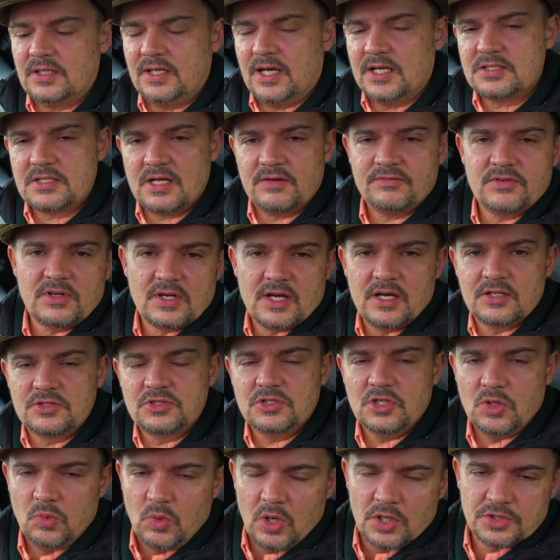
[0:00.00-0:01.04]
nice to have
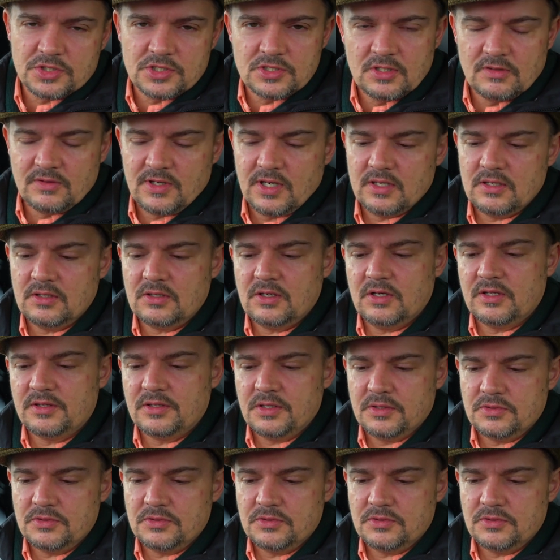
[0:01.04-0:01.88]
two watches that kind of got